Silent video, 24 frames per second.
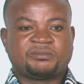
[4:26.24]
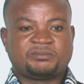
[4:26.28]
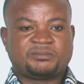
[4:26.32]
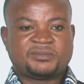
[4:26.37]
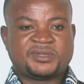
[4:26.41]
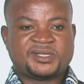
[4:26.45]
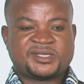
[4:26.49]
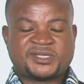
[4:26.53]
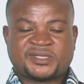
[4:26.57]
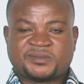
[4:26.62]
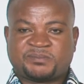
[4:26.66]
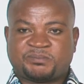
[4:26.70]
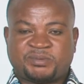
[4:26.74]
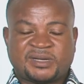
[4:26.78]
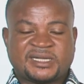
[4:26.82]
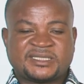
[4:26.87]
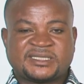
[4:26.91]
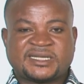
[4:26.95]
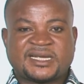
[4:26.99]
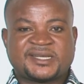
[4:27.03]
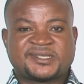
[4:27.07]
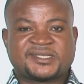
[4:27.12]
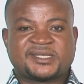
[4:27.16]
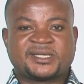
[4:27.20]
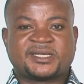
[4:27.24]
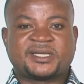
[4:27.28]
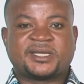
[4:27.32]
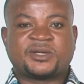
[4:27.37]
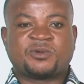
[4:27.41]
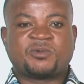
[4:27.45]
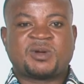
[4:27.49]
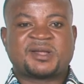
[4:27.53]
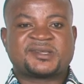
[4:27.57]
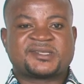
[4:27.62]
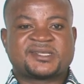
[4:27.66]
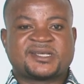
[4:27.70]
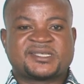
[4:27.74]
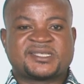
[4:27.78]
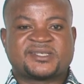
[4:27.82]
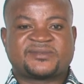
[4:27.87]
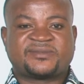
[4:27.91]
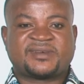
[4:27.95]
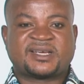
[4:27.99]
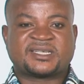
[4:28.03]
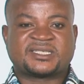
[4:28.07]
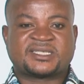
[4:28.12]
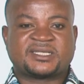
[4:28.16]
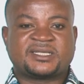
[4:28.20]
It's pleasure seeking. He wants
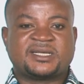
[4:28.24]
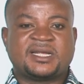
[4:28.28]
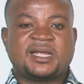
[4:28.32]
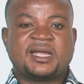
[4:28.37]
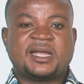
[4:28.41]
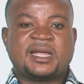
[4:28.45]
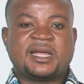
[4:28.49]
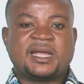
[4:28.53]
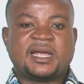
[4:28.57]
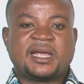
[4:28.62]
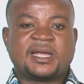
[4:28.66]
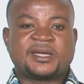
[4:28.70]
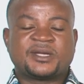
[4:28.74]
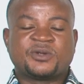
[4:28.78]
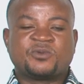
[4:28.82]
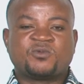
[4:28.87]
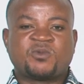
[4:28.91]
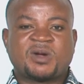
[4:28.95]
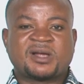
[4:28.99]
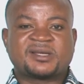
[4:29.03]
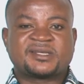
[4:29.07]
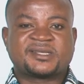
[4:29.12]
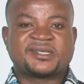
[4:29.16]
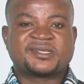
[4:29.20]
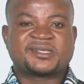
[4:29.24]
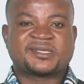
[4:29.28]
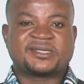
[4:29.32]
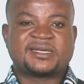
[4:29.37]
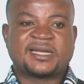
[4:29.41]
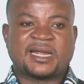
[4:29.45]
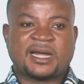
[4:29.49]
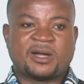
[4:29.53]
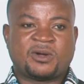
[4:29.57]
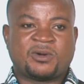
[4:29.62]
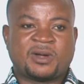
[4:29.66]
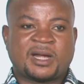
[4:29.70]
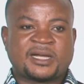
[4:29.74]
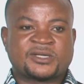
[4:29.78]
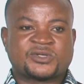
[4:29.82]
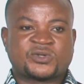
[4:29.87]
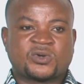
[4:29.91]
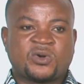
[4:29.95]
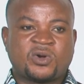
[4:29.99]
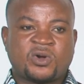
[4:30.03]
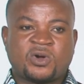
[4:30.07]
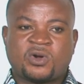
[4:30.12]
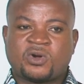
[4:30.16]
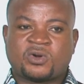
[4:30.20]
satisfaction and he wants it now at
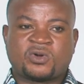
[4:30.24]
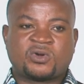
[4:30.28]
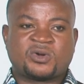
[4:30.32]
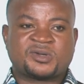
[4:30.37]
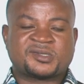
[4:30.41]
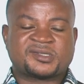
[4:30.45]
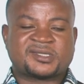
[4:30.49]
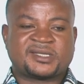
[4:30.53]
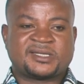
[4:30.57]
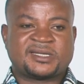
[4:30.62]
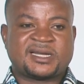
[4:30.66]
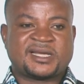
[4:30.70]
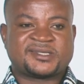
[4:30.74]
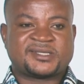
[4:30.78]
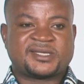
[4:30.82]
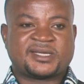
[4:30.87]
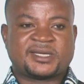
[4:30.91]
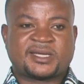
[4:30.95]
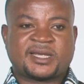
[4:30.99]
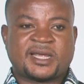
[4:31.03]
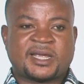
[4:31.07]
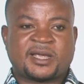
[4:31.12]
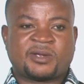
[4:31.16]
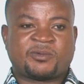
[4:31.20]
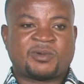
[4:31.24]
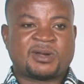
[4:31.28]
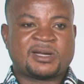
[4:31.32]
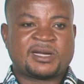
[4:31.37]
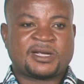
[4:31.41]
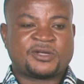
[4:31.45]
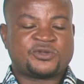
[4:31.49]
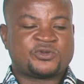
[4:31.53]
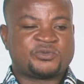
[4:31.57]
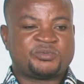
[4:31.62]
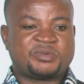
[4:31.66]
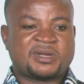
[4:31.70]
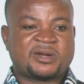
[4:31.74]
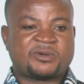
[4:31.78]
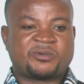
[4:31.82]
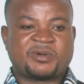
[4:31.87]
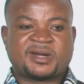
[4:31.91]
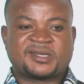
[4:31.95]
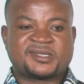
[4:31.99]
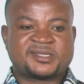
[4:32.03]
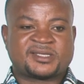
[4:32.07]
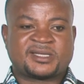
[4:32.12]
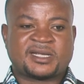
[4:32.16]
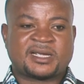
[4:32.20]
all costs. It doesn't care whether you be
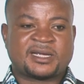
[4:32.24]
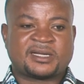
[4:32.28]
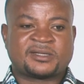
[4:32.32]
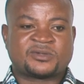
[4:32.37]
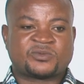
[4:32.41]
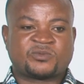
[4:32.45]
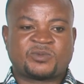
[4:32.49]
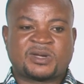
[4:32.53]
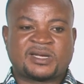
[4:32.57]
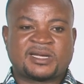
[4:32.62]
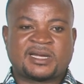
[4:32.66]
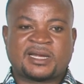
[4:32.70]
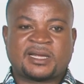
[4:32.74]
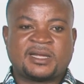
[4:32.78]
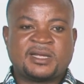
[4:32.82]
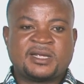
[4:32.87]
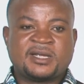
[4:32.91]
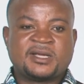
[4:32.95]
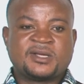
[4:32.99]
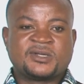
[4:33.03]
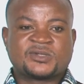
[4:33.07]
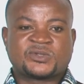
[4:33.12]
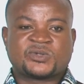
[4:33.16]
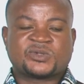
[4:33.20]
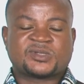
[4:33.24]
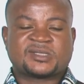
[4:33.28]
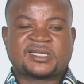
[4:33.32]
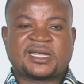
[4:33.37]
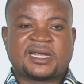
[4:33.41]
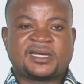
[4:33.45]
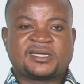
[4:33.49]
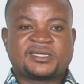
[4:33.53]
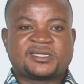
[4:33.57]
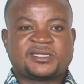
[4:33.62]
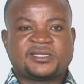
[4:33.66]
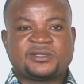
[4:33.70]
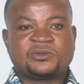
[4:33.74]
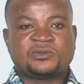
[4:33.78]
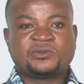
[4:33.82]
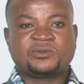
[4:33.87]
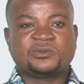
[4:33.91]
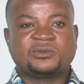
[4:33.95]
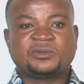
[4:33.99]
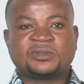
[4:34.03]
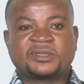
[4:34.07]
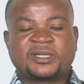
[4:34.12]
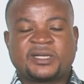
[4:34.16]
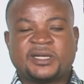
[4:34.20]
arrested, whether society
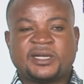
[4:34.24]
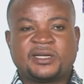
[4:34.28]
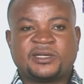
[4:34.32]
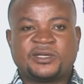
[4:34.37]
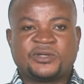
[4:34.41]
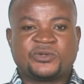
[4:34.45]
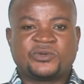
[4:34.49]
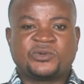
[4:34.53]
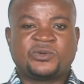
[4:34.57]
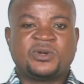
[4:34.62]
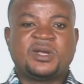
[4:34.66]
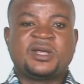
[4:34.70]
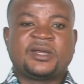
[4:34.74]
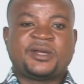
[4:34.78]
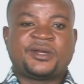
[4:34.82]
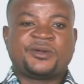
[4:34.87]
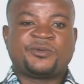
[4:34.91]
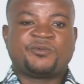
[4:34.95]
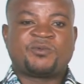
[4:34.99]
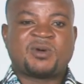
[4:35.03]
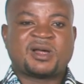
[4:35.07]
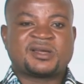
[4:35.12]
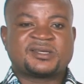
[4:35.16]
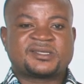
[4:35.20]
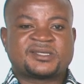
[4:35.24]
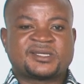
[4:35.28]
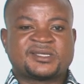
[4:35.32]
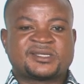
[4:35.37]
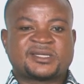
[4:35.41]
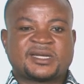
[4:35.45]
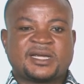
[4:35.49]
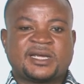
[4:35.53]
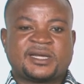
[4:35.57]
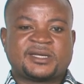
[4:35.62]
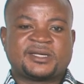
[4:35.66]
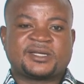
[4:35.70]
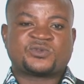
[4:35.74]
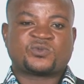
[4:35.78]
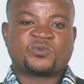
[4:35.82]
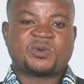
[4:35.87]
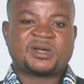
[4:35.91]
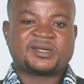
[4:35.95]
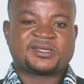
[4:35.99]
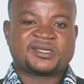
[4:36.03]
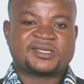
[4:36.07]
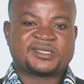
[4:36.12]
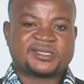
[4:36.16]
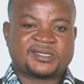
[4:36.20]
will kill you. He wants it and it
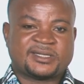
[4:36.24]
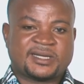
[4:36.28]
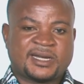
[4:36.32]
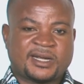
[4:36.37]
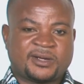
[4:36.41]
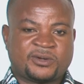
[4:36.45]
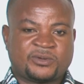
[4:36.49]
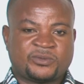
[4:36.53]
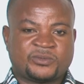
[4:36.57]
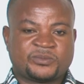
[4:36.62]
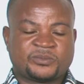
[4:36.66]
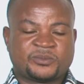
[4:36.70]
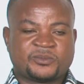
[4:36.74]
wants it now.